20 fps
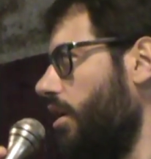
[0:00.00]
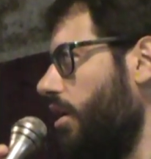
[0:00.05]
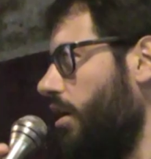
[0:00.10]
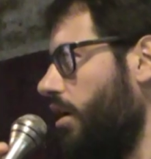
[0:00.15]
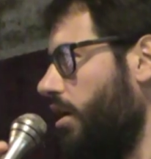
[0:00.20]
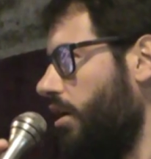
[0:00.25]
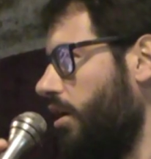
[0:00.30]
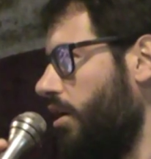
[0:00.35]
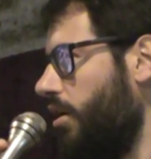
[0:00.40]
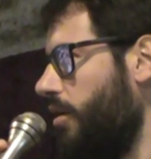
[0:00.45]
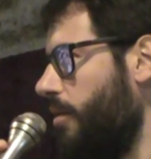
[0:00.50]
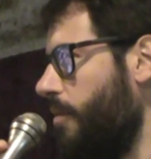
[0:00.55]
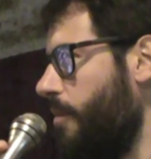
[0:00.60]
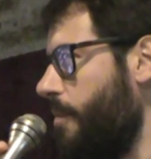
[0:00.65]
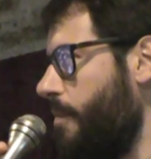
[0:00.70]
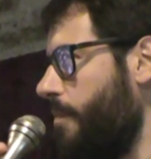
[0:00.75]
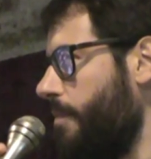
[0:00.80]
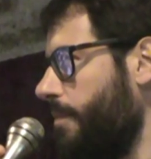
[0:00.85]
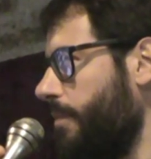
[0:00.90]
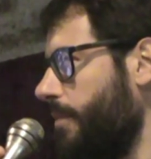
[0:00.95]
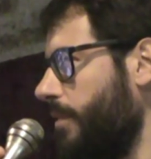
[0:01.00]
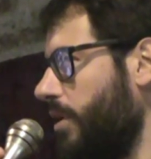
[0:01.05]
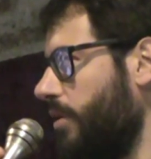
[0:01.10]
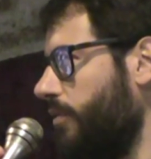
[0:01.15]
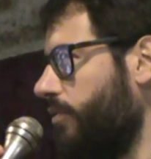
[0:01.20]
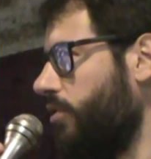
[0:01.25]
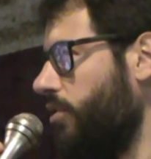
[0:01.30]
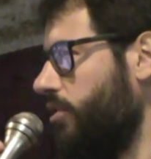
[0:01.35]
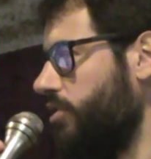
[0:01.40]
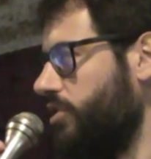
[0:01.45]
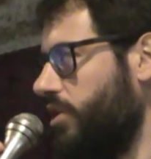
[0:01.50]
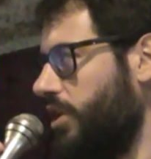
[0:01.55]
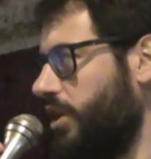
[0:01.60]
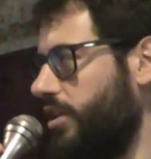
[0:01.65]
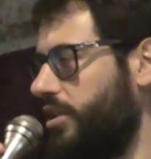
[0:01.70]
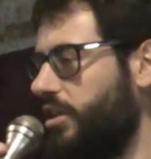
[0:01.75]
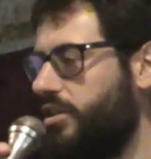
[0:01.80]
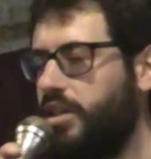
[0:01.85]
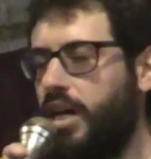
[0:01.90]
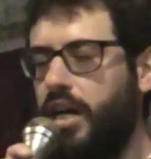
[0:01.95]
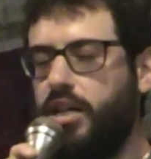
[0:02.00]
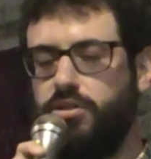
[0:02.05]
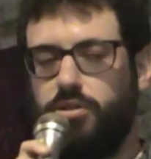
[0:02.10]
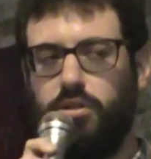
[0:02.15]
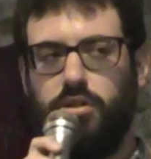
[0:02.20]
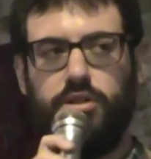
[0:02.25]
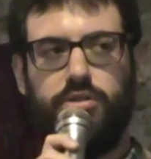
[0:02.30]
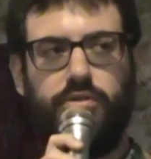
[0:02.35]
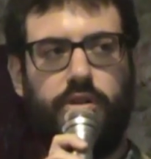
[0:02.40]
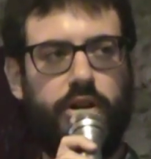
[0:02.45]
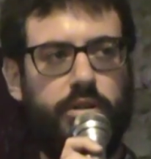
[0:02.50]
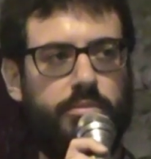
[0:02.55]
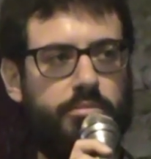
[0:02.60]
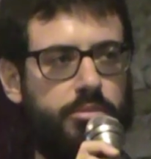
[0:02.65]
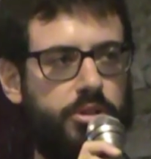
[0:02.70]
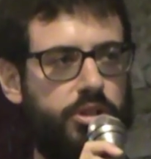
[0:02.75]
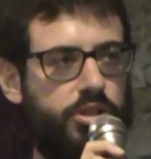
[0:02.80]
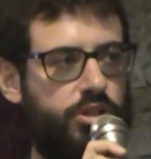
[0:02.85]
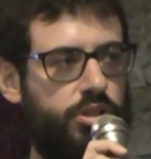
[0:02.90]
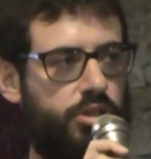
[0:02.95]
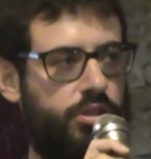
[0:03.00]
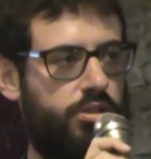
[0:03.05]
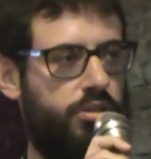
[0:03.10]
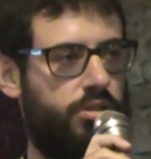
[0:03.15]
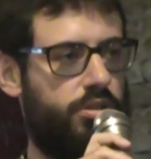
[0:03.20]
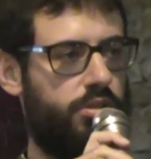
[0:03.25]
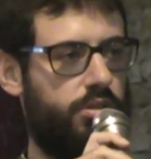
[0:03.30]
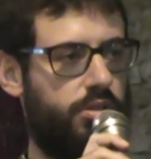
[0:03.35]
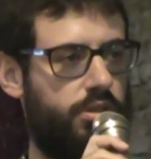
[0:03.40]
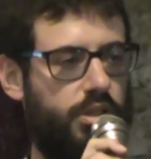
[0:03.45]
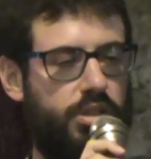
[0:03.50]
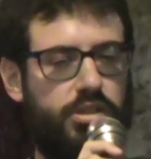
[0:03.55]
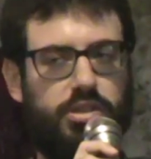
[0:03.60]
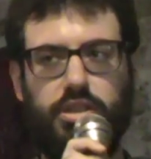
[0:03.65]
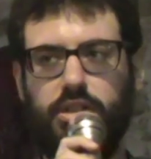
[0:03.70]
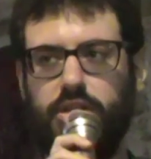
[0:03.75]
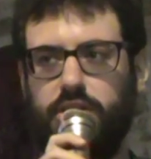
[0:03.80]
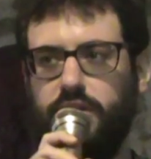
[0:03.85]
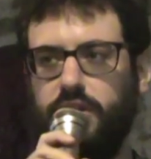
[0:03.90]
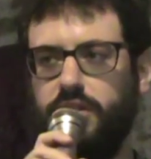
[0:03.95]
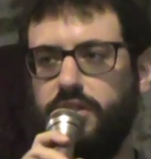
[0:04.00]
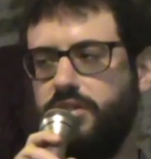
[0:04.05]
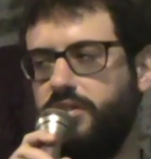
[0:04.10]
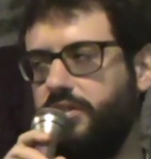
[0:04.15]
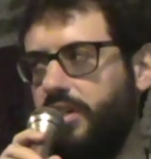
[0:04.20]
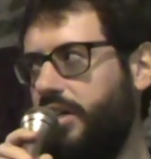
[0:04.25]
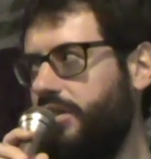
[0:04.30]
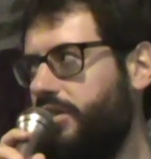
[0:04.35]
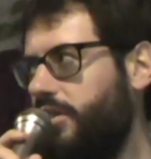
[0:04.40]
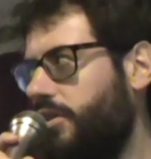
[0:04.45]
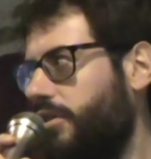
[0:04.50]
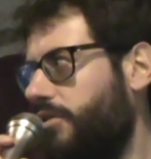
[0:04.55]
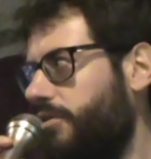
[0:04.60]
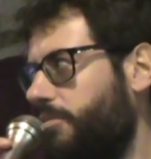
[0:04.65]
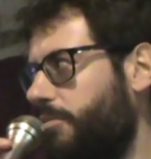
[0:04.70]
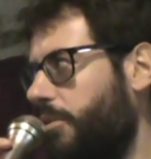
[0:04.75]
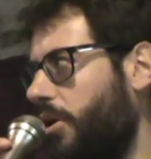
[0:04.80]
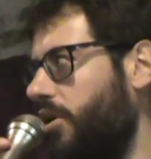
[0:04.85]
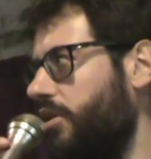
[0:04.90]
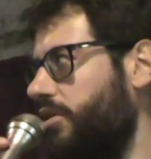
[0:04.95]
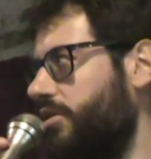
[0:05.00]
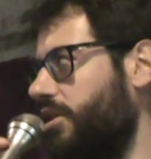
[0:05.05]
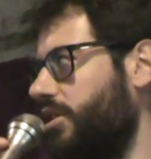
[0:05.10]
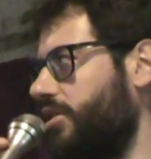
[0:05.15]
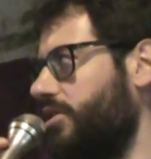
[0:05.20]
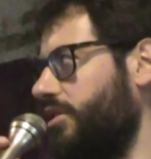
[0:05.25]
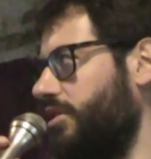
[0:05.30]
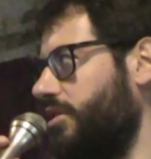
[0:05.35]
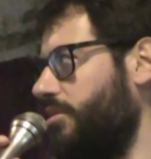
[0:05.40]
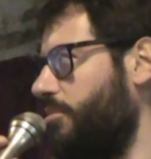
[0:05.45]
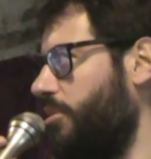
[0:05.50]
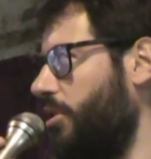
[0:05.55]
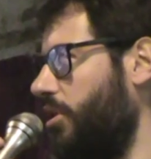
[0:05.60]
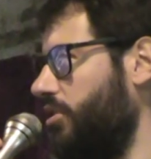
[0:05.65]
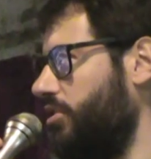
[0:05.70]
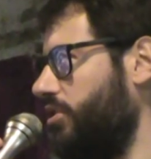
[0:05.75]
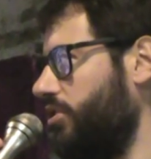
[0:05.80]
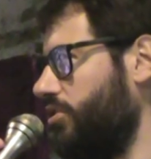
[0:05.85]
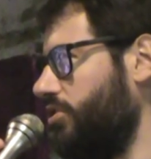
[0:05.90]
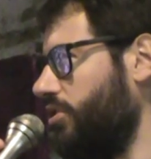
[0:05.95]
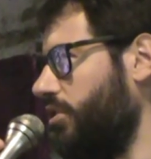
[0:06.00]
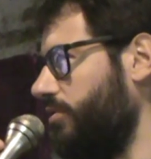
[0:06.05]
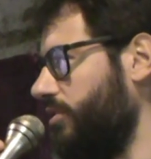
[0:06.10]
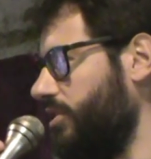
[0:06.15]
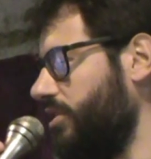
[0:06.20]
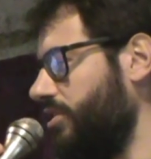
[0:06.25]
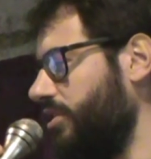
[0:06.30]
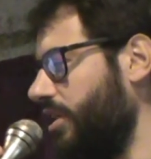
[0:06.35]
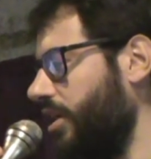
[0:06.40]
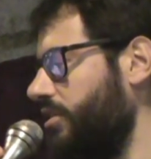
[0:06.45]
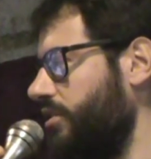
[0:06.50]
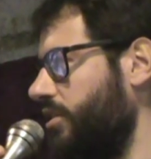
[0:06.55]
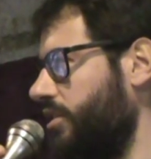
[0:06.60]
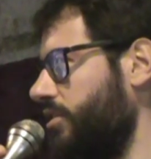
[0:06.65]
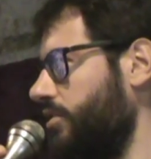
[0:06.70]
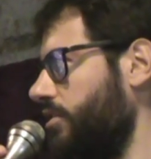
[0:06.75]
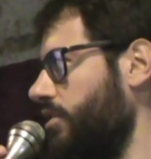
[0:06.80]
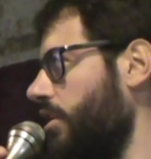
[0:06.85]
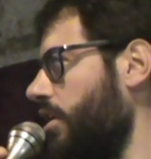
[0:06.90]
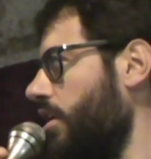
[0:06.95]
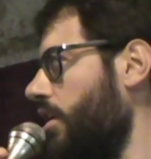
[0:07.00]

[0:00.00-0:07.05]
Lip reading: Of course, the title is very ambitious. It's the aesthetic of politics and the politics of aesthetics.